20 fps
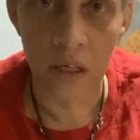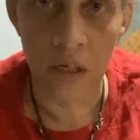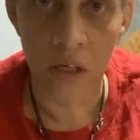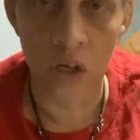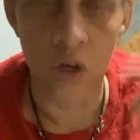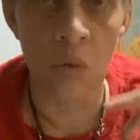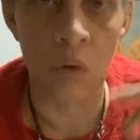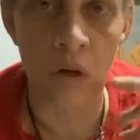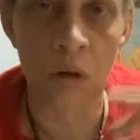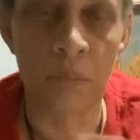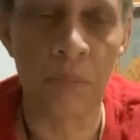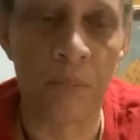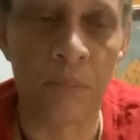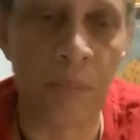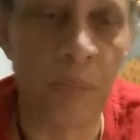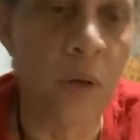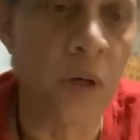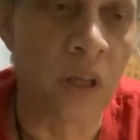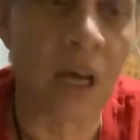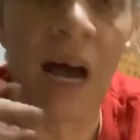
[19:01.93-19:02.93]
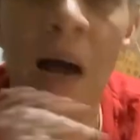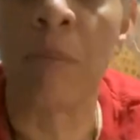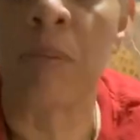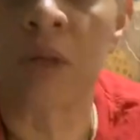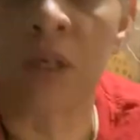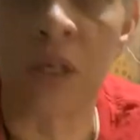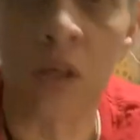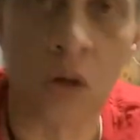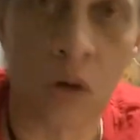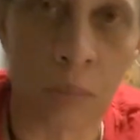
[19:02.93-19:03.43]
you want to put the
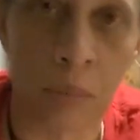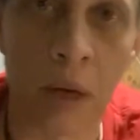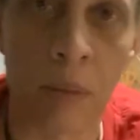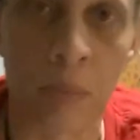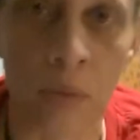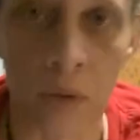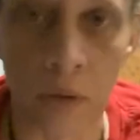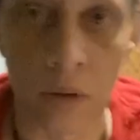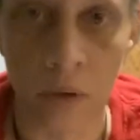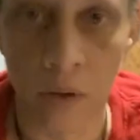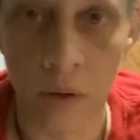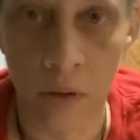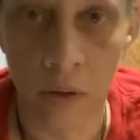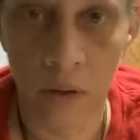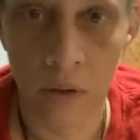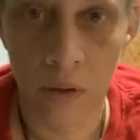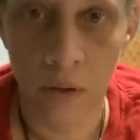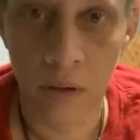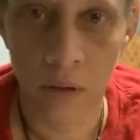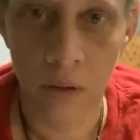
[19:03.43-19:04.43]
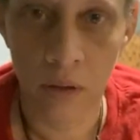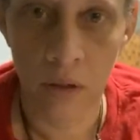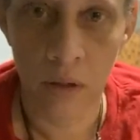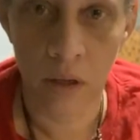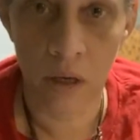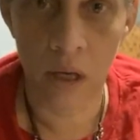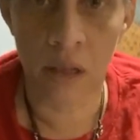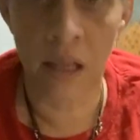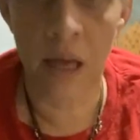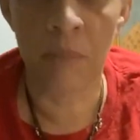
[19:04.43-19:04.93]
opposite on paper.
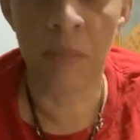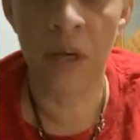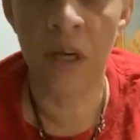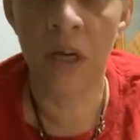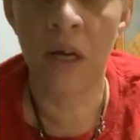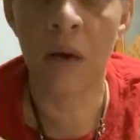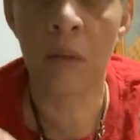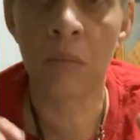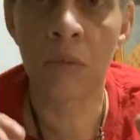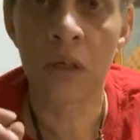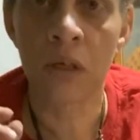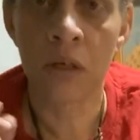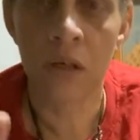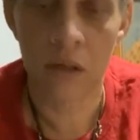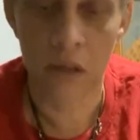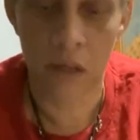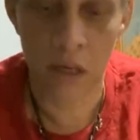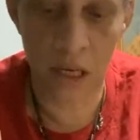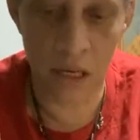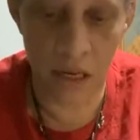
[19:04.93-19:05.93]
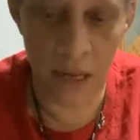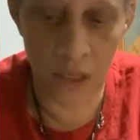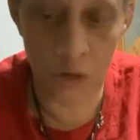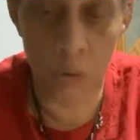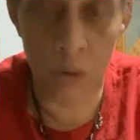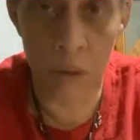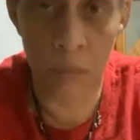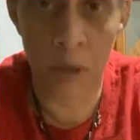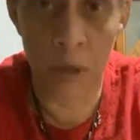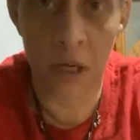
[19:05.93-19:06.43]
And that's
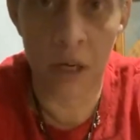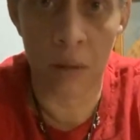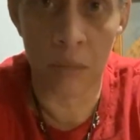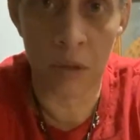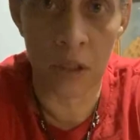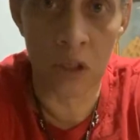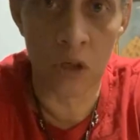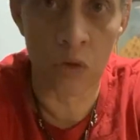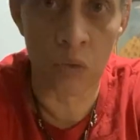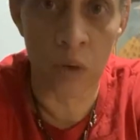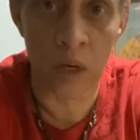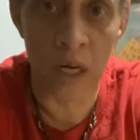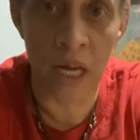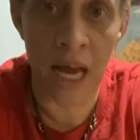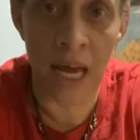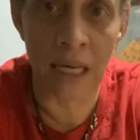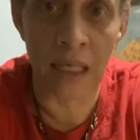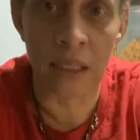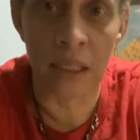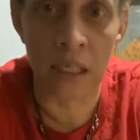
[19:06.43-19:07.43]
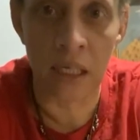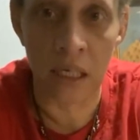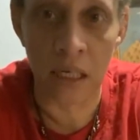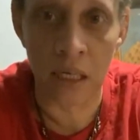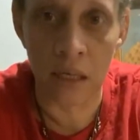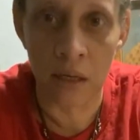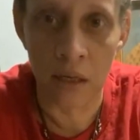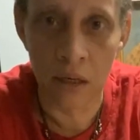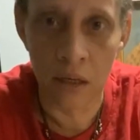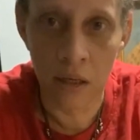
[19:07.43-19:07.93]
when it becomes into
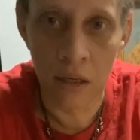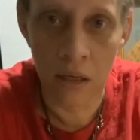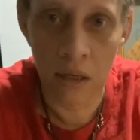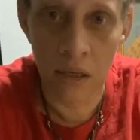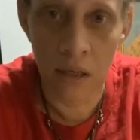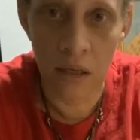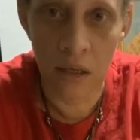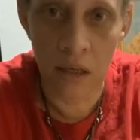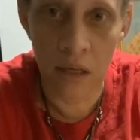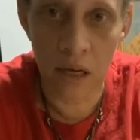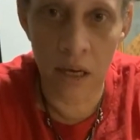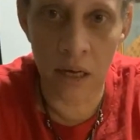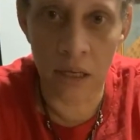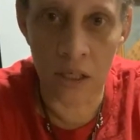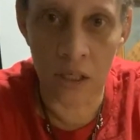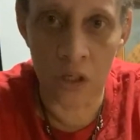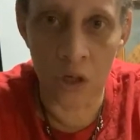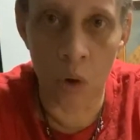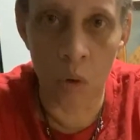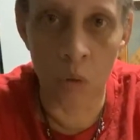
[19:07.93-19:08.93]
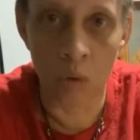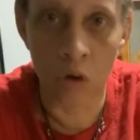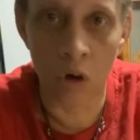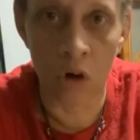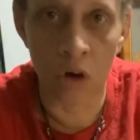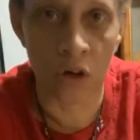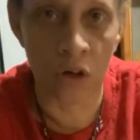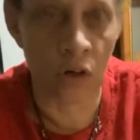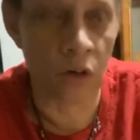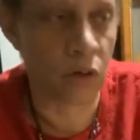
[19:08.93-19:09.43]
reality. And it's no
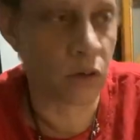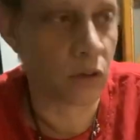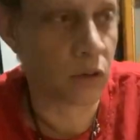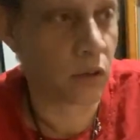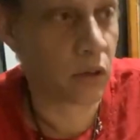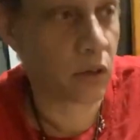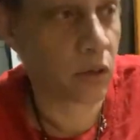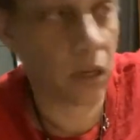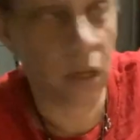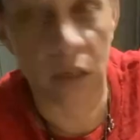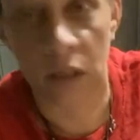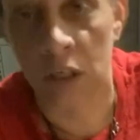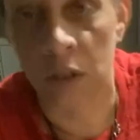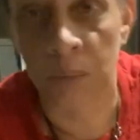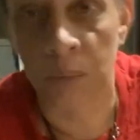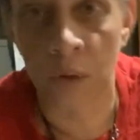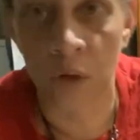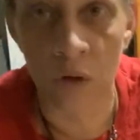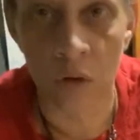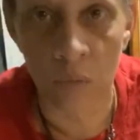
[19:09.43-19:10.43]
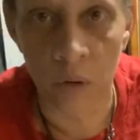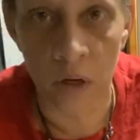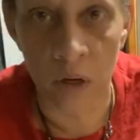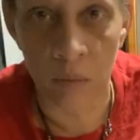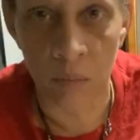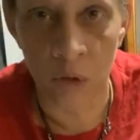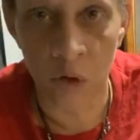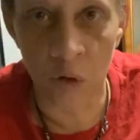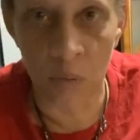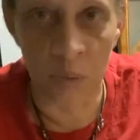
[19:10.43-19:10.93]
longer in the spirit
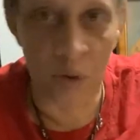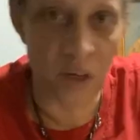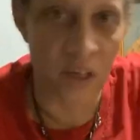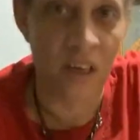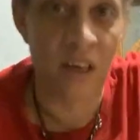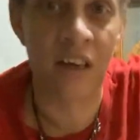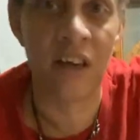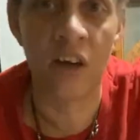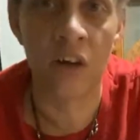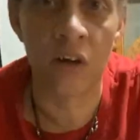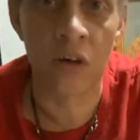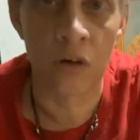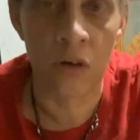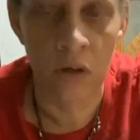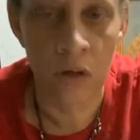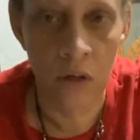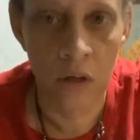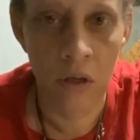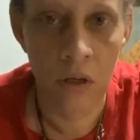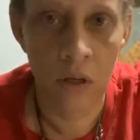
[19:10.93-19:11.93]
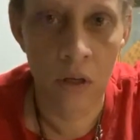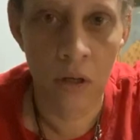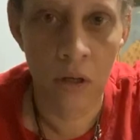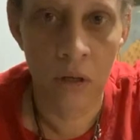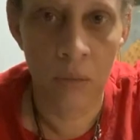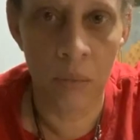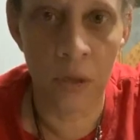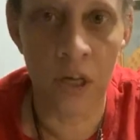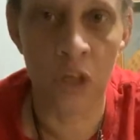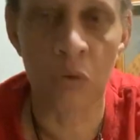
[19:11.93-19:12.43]
realm. You're bringing it here.
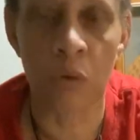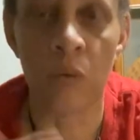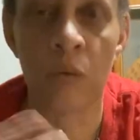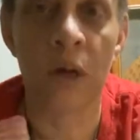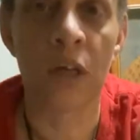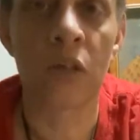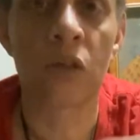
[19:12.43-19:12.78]
Because we wrestle